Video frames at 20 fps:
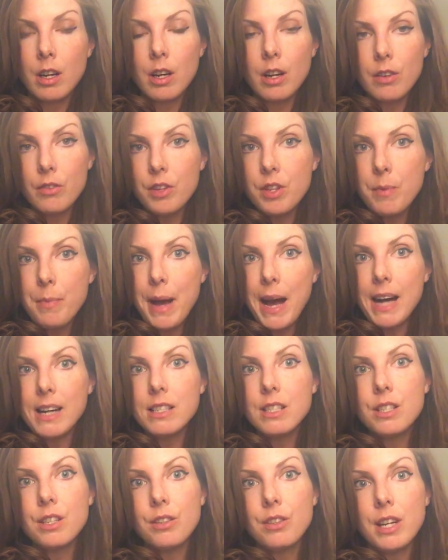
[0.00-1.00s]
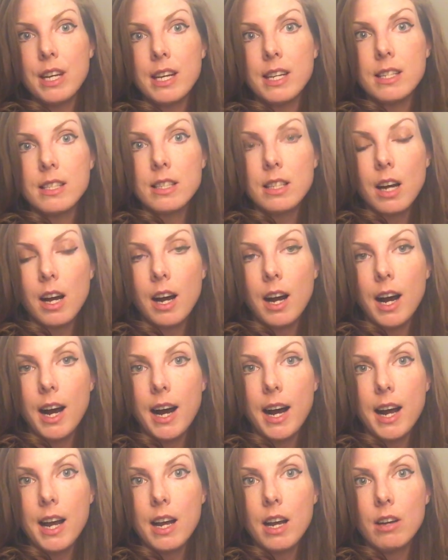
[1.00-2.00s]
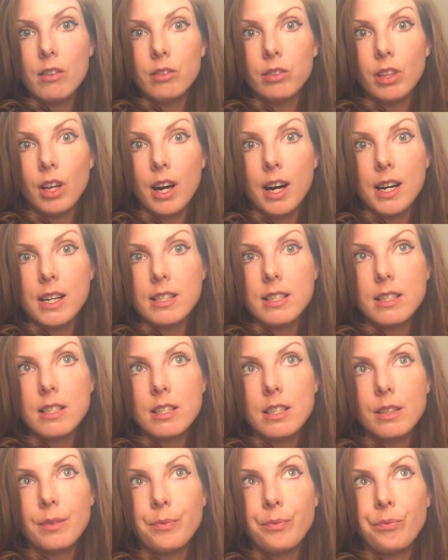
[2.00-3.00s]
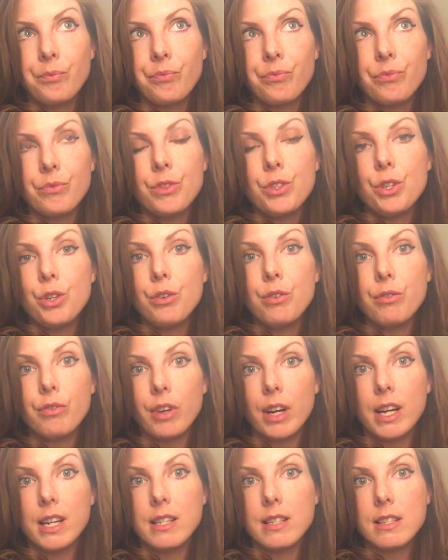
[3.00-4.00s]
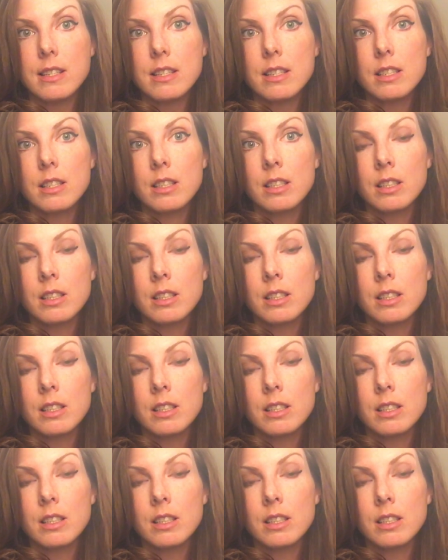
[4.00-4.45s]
Over the past 2 days, I have lost two friends,